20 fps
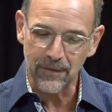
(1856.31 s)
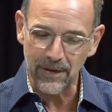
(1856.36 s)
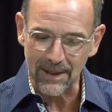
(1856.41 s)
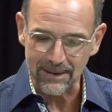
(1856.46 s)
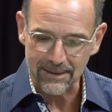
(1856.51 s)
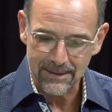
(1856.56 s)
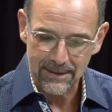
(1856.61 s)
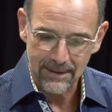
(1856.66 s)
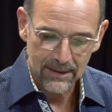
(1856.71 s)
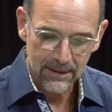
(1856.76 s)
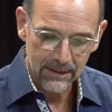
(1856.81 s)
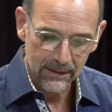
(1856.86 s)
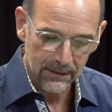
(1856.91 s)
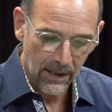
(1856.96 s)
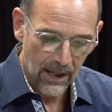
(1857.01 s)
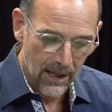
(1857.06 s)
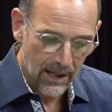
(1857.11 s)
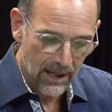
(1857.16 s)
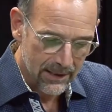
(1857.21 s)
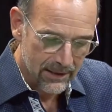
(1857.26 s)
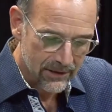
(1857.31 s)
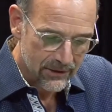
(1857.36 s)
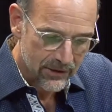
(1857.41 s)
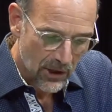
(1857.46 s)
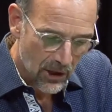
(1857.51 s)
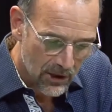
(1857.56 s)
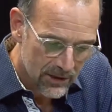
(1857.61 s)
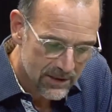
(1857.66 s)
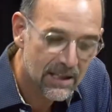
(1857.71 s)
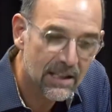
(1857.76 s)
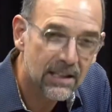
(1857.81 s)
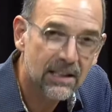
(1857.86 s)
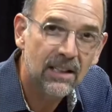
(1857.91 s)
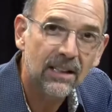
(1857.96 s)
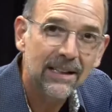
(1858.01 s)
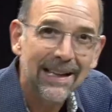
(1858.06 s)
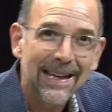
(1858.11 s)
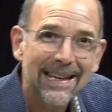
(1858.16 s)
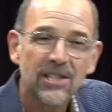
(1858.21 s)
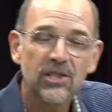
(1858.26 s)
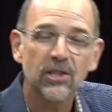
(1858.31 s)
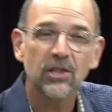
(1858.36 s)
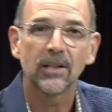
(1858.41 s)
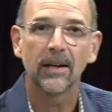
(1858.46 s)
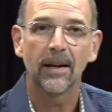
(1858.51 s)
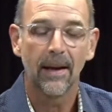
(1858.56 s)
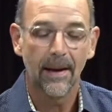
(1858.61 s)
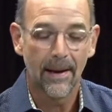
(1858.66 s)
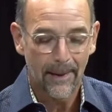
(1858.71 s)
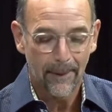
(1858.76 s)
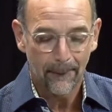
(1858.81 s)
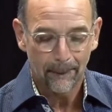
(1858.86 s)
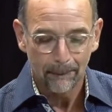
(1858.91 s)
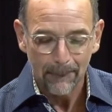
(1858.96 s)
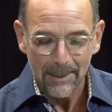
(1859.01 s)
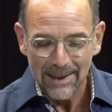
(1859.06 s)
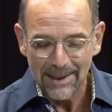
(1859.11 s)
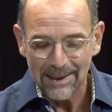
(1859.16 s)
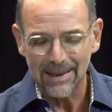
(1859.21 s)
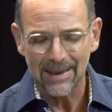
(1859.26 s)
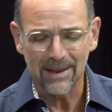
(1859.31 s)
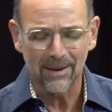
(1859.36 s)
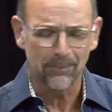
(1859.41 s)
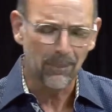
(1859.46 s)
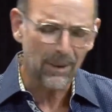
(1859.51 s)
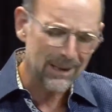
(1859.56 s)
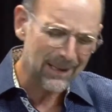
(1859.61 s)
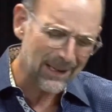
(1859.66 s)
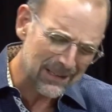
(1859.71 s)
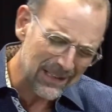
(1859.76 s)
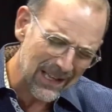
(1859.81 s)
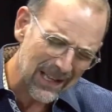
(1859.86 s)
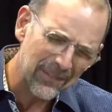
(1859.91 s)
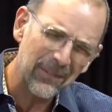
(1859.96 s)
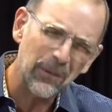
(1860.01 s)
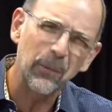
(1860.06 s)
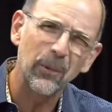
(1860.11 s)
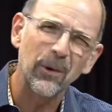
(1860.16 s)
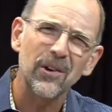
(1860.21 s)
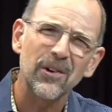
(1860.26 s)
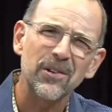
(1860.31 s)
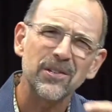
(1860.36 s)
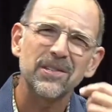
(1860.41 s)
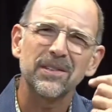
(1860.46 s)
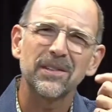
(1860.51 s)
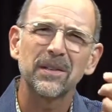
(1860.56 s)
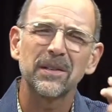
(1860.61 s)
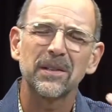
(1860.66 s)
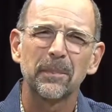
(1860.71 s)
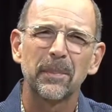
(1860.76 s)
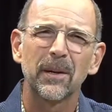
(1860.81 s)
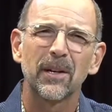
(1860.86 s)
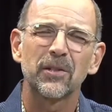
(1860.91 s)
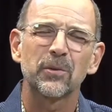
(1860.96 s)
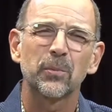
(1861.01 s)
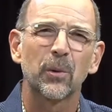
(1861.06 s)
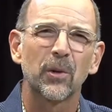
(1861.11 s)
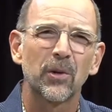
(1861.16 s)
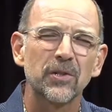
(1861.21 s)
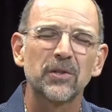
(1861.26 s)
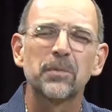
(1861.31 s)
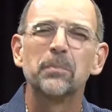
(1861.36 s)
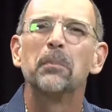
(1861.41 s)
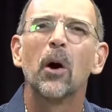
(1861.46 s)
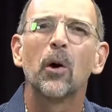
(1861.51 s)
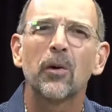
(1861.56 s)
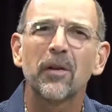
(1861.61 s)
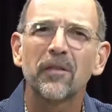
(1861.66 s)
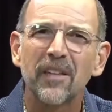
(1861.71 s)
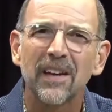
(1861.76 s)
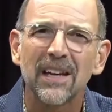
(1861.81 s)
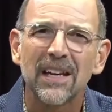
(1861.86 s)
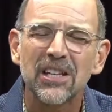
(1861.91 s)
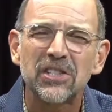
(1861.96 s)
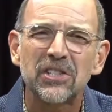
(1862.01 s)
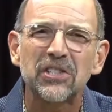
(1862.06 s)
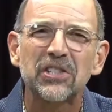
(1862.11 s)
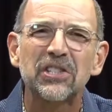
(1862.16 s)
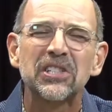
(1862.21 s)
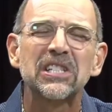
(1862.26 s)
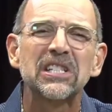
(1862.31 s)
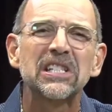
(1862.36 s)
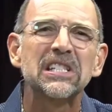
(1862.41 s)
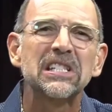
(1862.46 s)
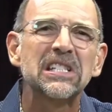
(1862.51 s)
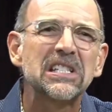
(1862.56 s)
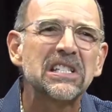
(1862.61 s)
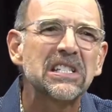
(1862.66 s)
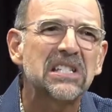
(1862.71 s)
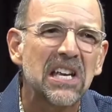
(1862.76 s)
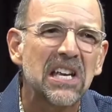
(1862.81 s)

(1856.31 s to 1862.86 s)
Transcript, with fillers: fit, lines, articulation, meaning. In other words, the, the buzzwords motivation,